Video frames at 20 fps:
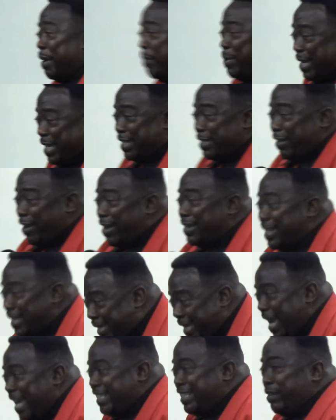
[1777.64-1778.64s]
But it's good
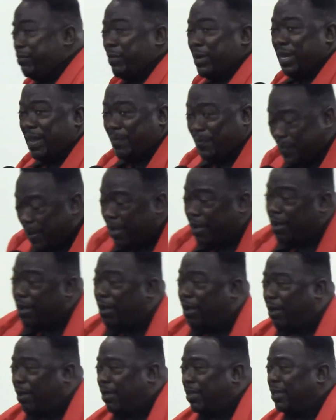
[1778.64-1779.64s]
to catch them when they
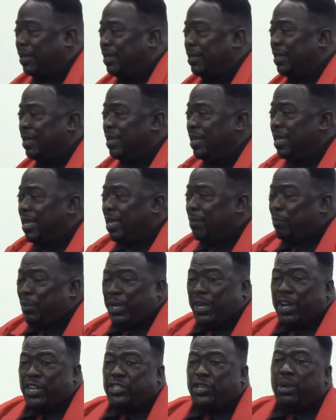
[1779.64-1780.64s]
fall
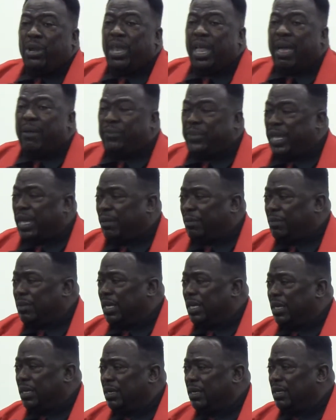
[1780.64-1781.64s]
because you love them.
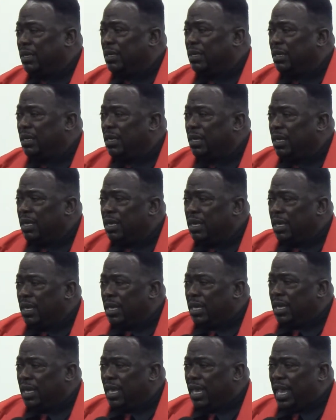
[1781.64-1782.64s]

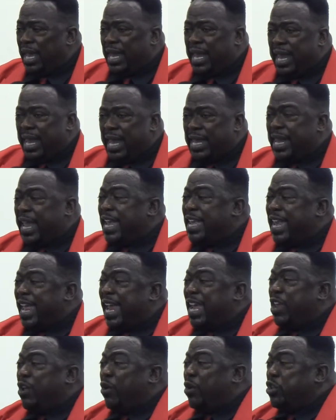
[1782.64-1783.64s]
And, and, and
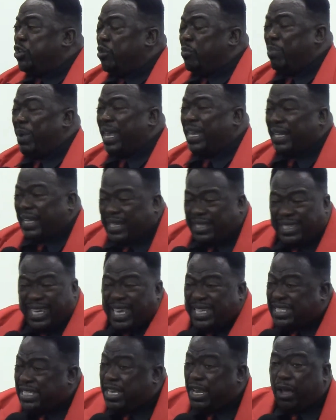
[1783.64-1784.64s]
they know you better because
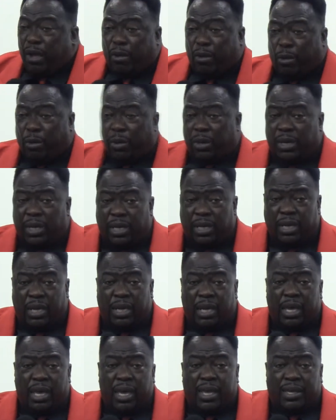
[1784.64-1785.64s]
kids know.
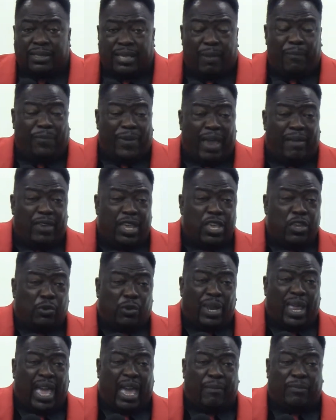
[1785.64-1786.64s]
Some families you
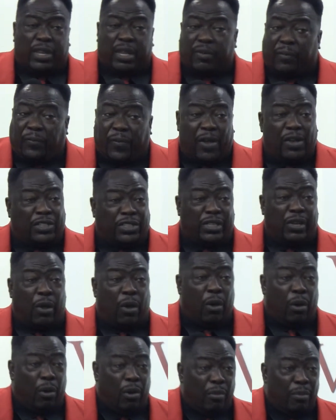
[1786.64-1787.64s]
can have the function
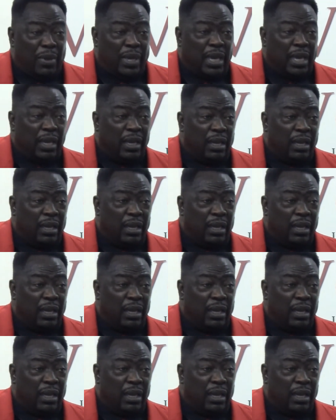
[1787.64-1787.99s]
home.